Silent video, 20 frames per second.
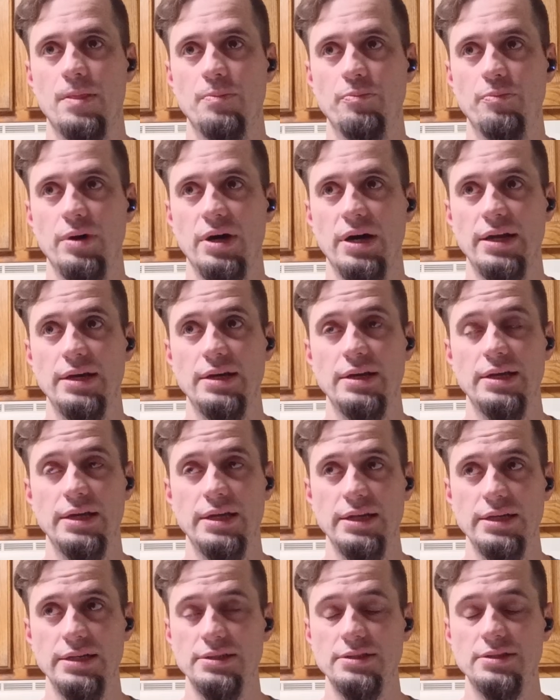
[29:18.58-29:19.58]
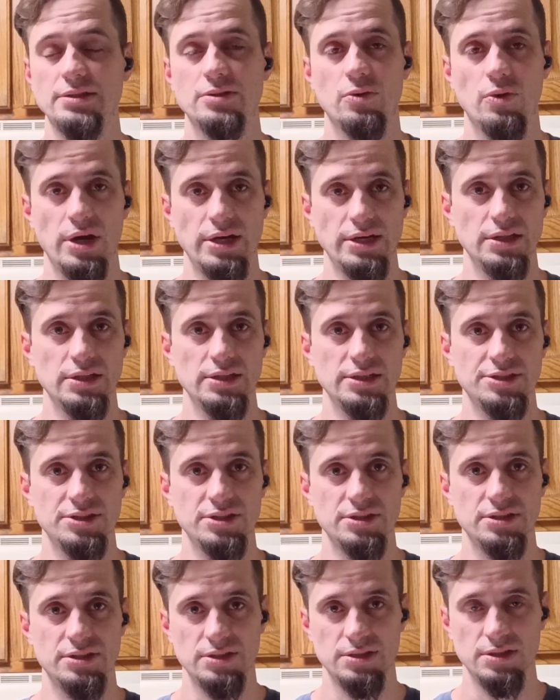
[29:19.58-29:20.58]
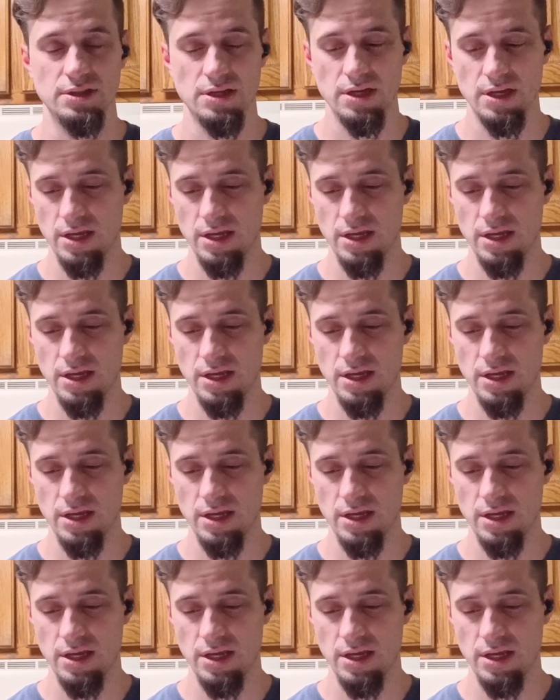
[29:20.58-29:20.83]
but it is quite delicious.